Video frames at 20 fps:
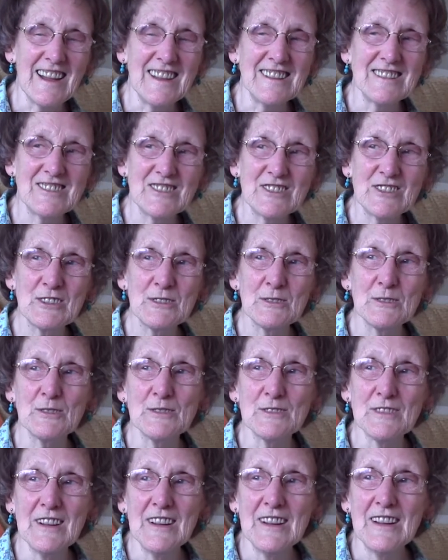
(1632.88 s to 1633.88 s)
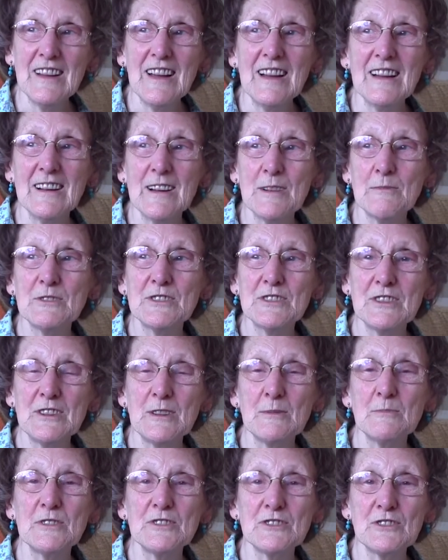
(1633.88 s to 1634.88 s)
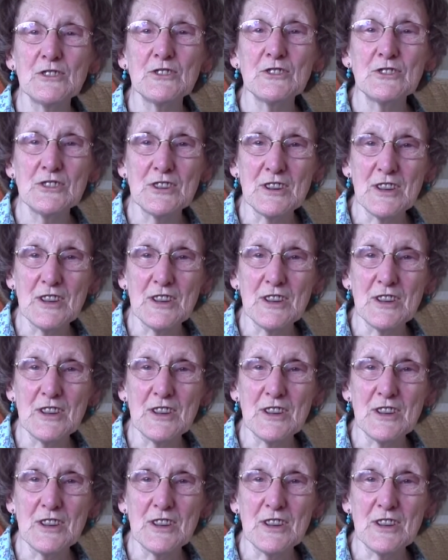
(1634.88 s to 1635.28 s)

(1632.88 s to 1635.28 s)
until I was in a position